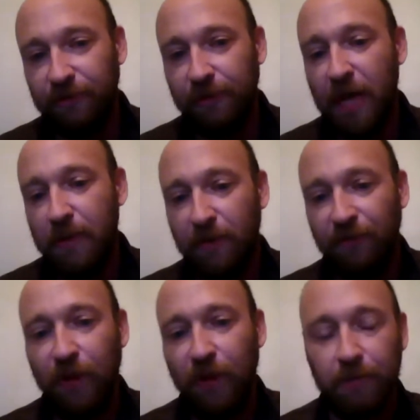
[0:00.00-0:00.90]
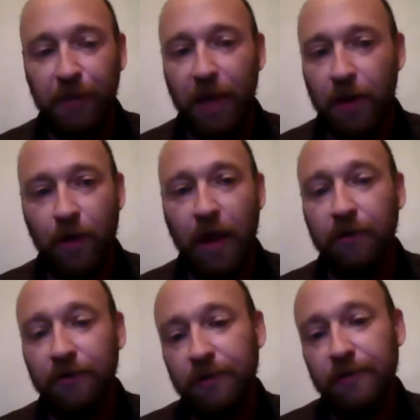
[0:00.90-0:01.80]
You got to be afraid to play
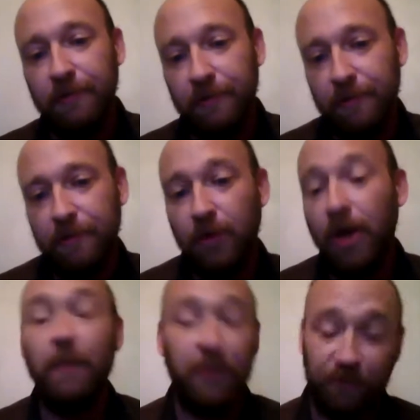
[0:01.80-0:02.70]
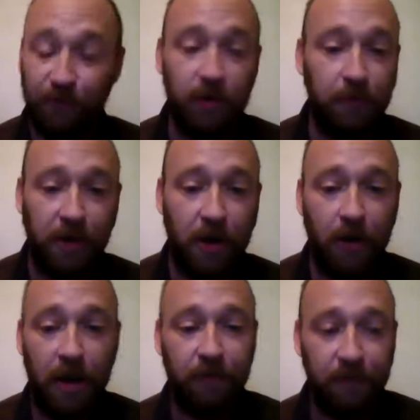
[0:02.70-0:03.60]
around, or not be afraid to play around.